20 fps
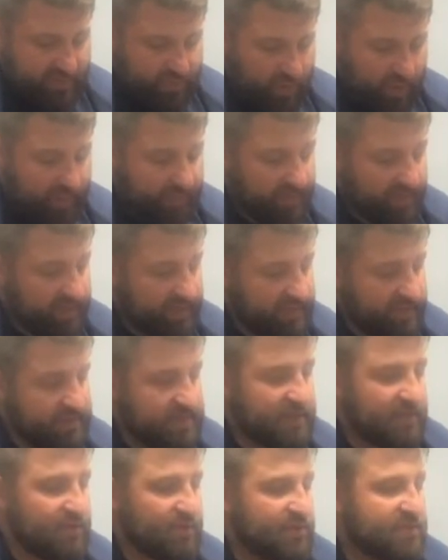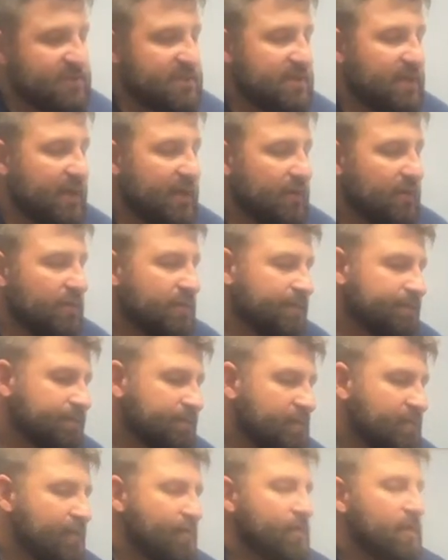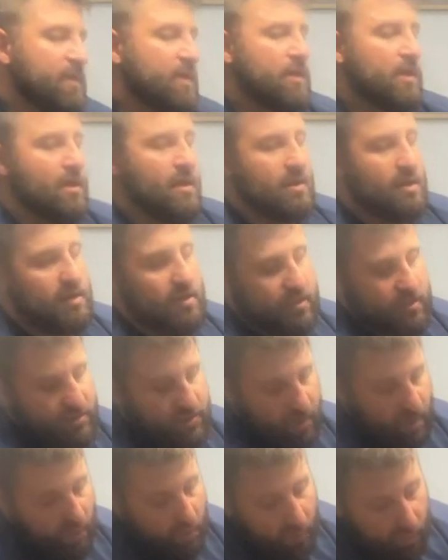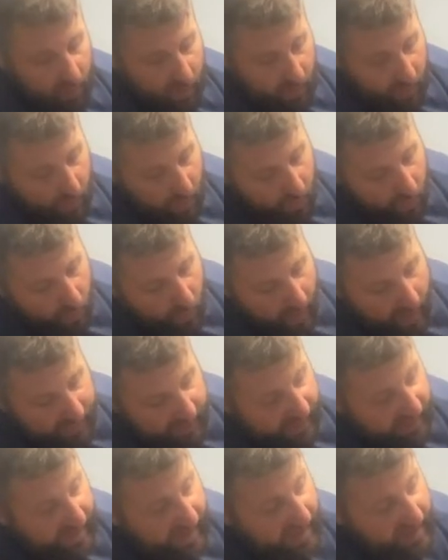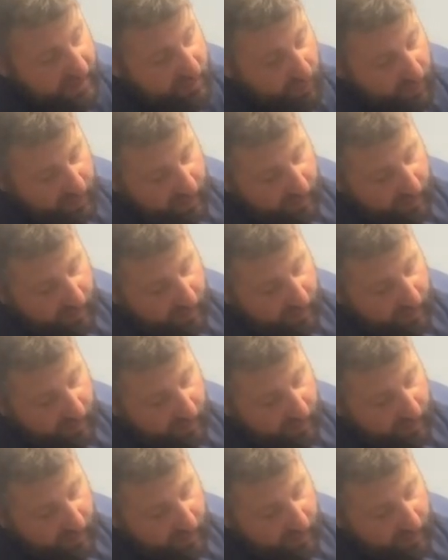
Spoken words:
weapon to continue its cycle. So when the gas would